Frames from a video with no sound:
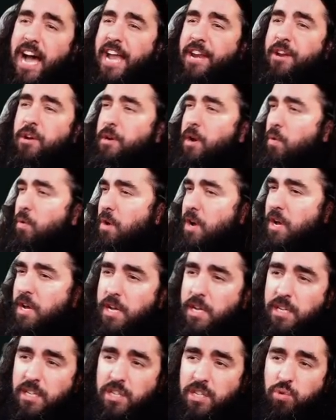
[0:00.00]
I don't know,
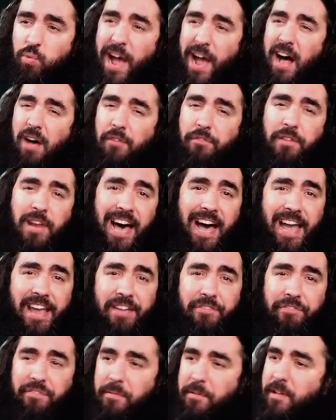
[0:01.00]
12
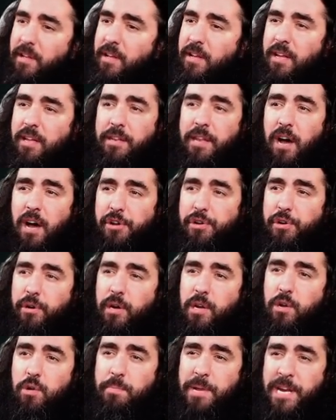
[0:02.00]
life. Now your
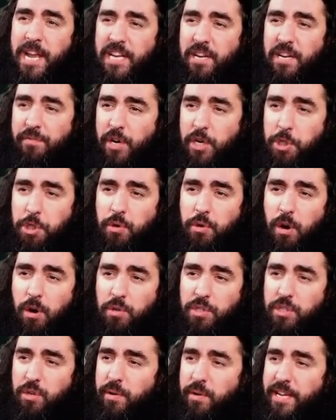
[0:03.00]
Illuminator
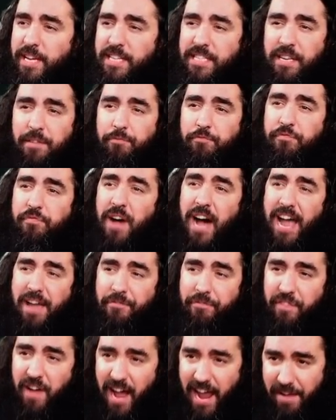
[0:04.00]
Virtuoso is a
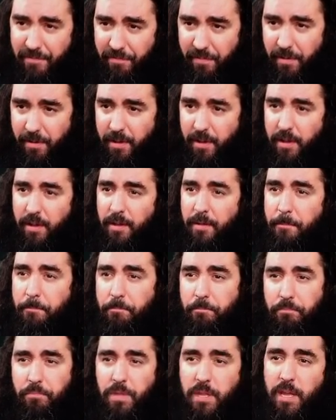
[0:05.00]
5-5.
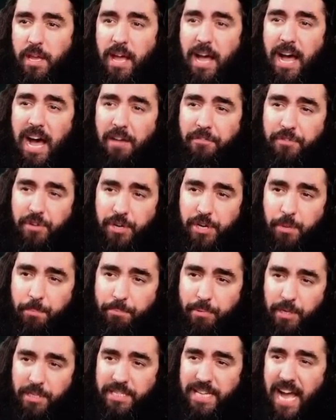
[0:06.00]
After you
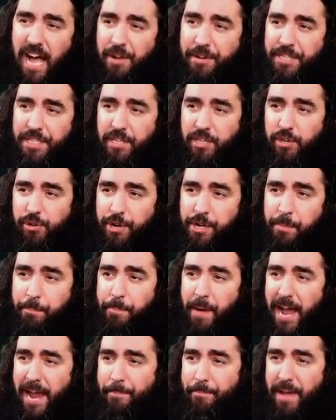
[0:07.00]
put down the security
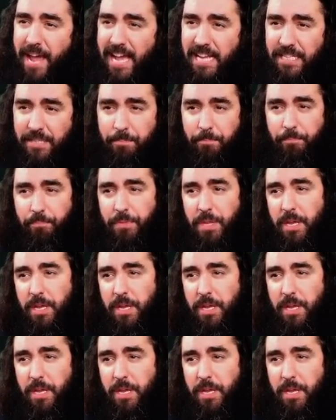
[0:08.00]
bypass,